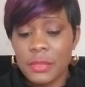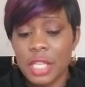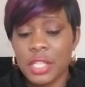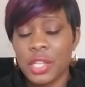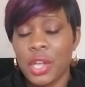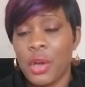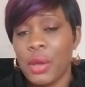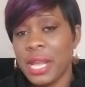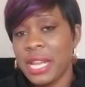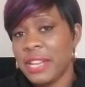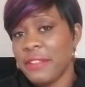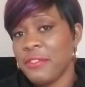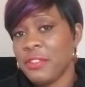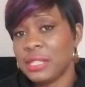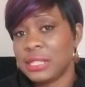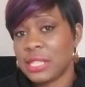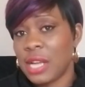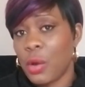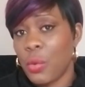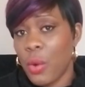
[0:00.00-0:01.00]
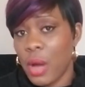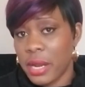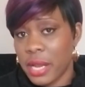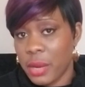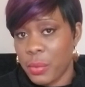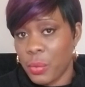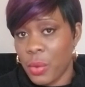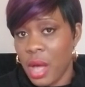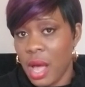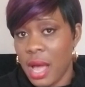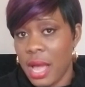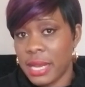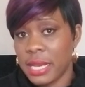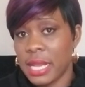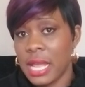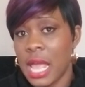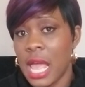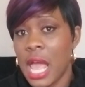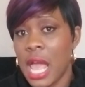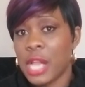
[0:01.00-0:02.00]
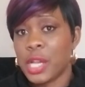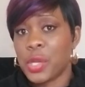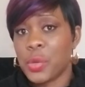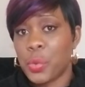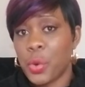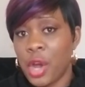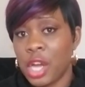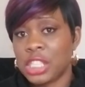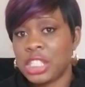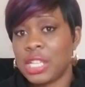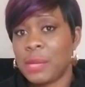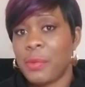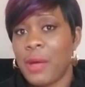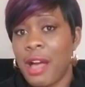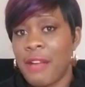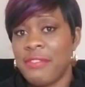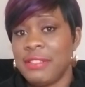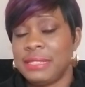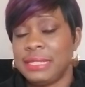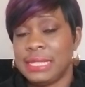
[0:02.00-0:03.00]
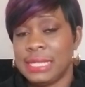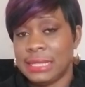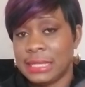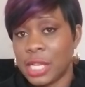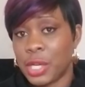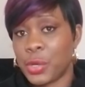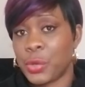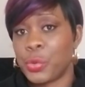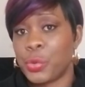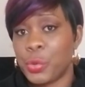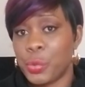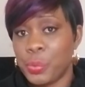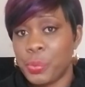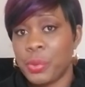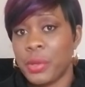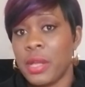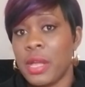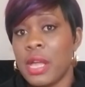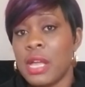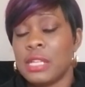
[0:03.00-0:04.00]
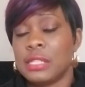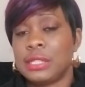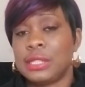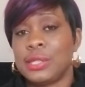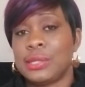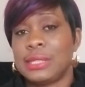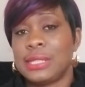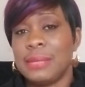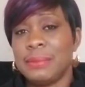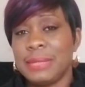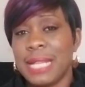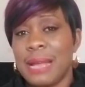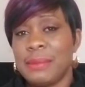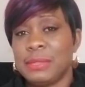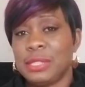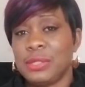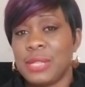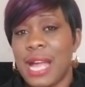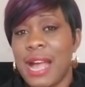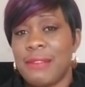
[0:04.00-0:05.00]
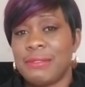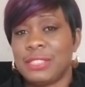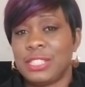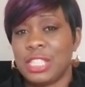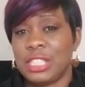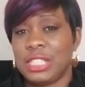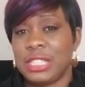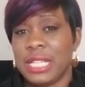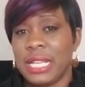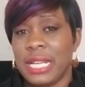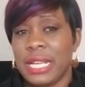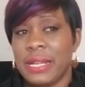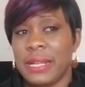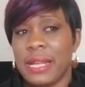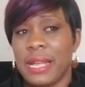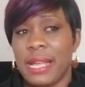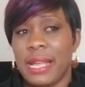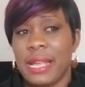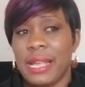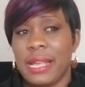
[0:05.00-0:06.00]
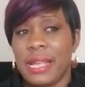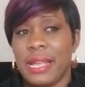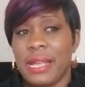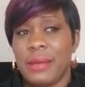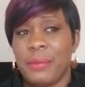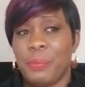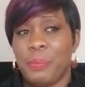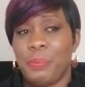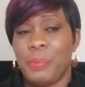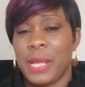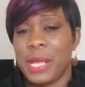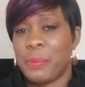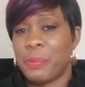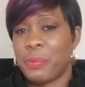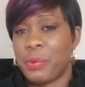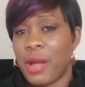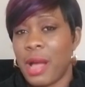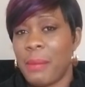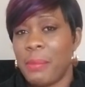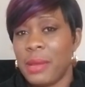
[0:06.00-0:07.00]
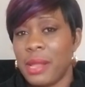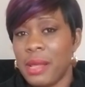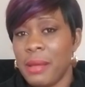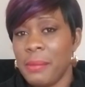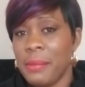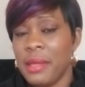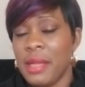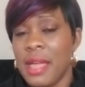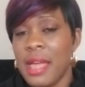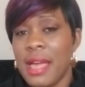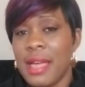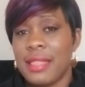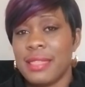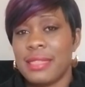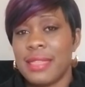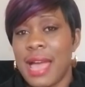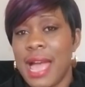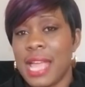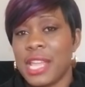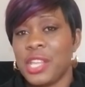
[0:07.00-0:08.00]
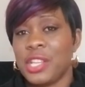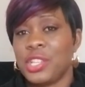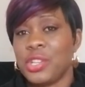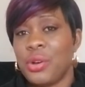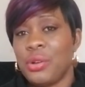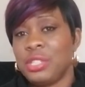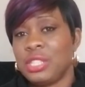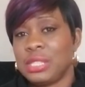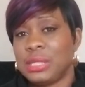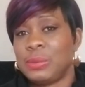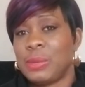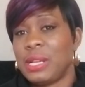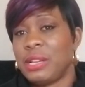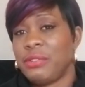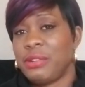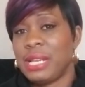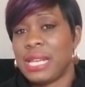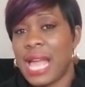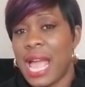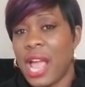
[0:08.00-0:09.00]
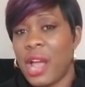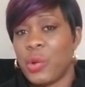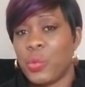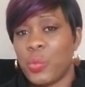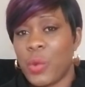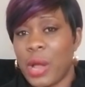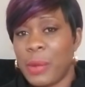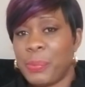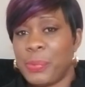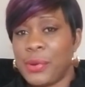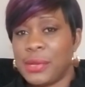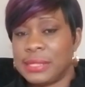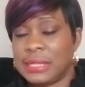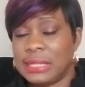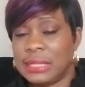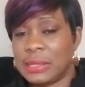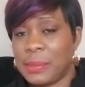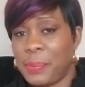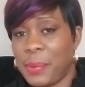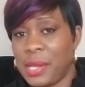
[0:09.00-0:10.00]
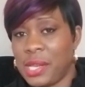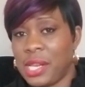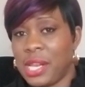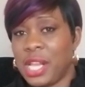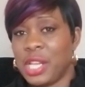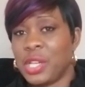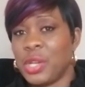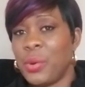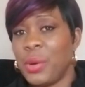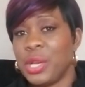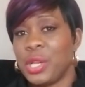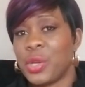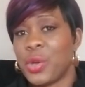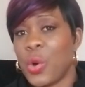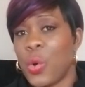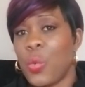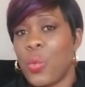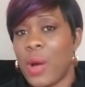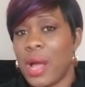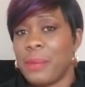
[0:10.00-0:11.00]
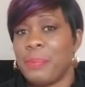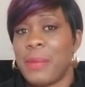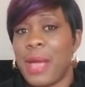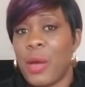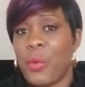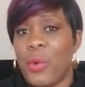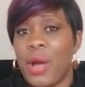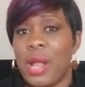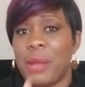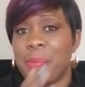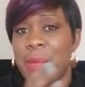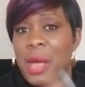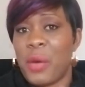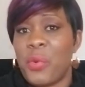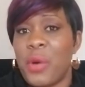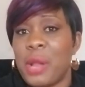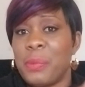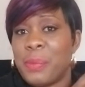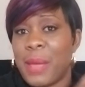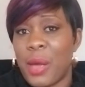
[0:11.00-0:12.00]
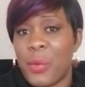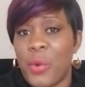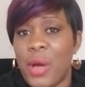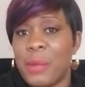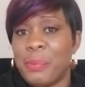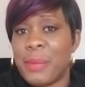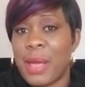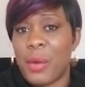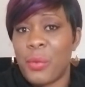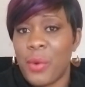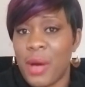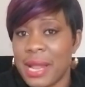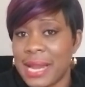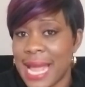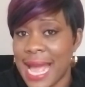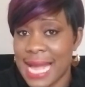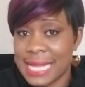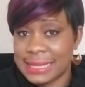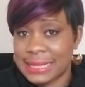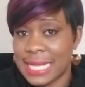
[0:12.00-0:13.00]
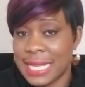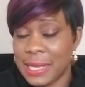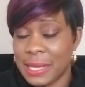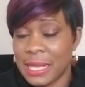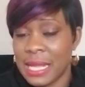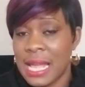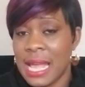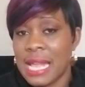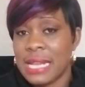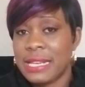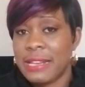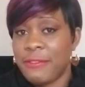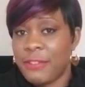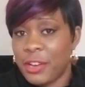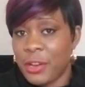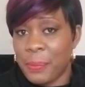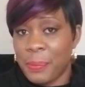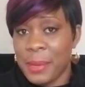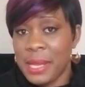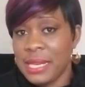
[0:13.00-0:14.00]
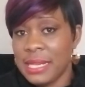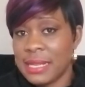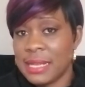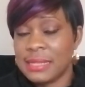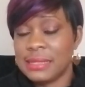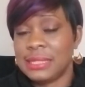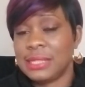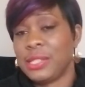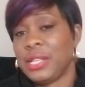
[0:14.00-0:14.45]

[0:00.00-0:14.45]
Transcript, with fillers: Now interviews are one-on-one, -on -one. the workshop obviously is a group. So sometimes you have such a, a, a big problem that you don't just want to rely on one person's opinion. You don't want to go one by one by one by one by one asking different opinions.